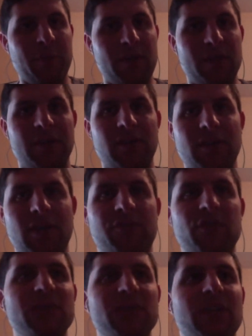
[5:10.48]
But if
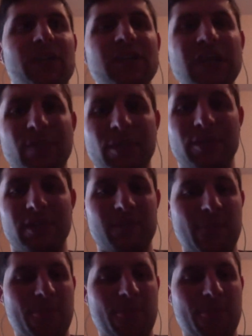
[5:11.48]
you really think about it,